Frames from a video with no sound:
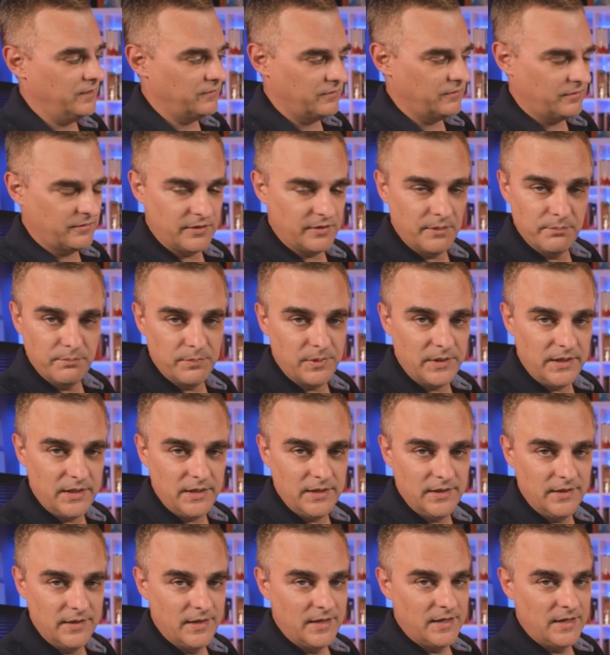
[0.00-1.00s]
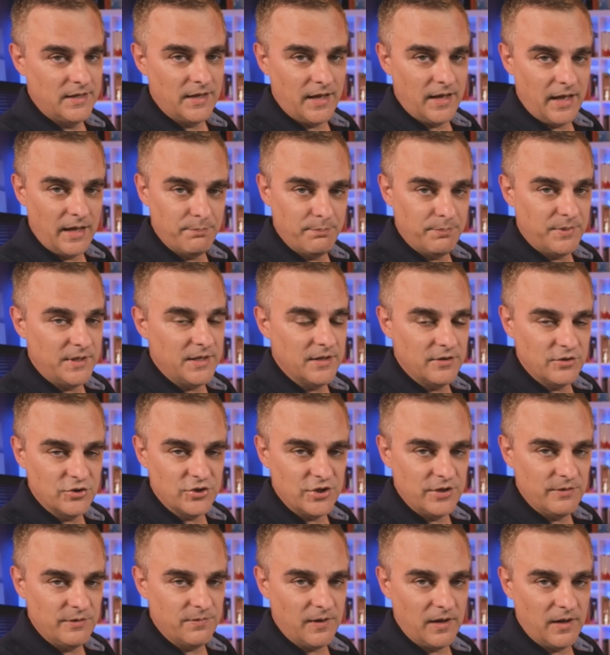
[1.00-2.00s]
It's simply a
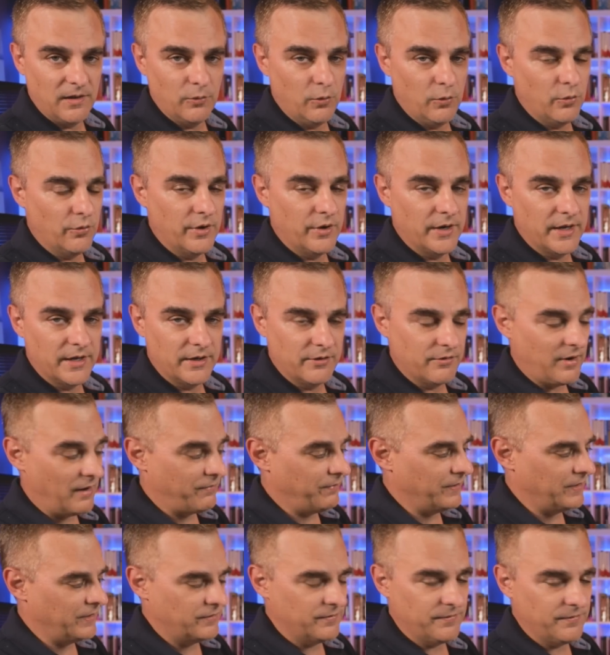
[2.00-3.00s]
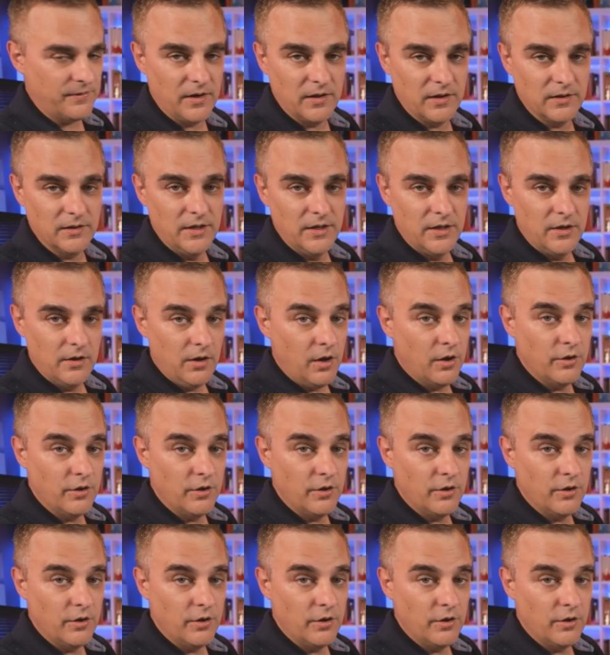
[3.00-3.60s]
PNG file or a graphics file